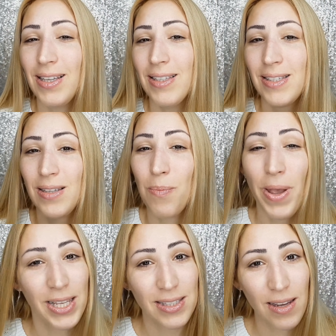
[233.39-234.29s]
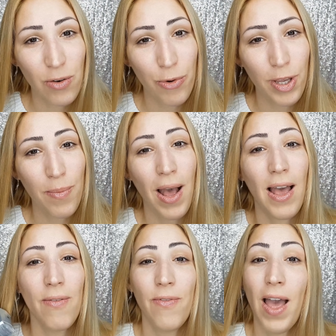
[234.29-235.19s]
It's the best eye cream
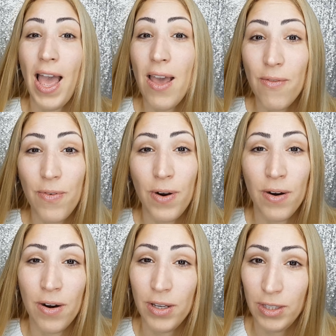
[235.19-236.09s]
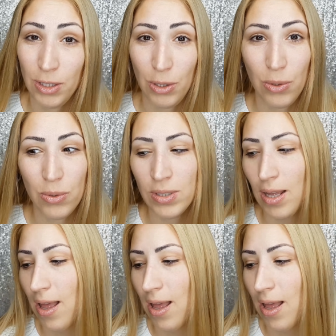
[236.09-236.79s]
I've ever used,